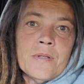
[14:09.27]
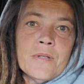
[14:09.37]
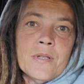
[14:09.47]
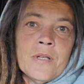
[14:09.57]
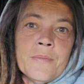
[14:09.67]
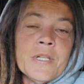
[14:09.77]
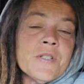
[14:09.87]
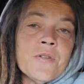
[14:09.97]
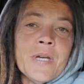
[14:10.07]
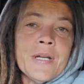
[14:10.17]
it's
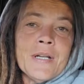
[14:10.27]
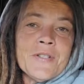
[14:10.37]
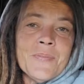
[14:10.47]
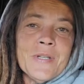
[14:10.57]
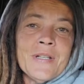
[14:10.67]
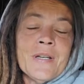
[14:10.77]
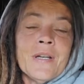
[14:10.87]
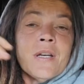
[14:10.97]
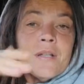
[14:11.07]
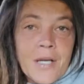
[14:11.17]
okay, Dutchman.
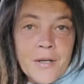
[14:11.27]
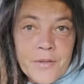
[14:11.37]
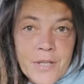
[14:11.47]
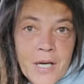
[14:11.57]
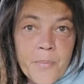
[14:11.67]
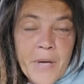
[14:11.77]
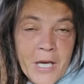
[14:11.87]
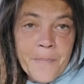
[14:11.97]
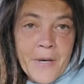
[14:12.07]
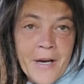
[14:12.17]
Now
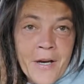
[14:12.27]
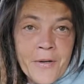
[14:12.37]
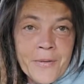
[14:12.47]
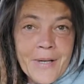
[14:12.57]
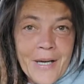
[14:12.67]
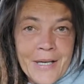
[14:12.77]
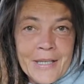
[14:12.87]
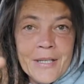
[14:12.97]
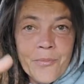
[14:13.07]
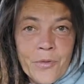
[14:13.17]
PayPal, I
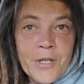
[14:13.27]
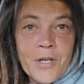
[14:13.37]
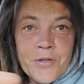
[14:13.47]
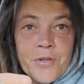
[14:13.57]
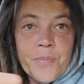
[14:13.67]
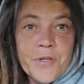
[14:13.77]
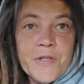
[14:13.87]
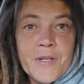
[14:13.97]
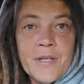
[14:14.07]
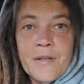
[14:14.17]
get
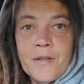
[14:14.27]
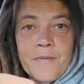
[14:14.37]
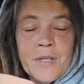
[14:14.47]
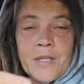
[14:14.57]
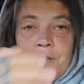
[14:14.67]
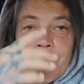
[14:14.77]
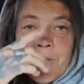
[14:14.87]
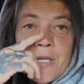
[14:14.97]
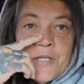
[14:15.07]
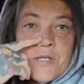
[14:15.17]
100% of any
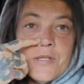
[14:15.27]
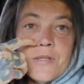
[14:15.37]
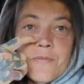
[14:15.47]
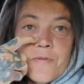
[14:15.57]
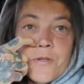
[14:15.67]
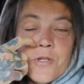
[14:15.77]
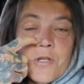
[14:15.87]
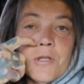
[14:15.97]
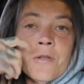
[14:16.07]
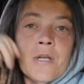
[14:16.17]
donations for
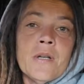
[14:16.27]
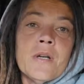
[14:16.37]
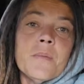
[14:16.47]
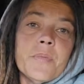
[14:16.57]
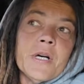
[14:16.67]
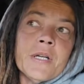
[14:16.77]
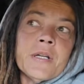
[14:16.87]
sure. But,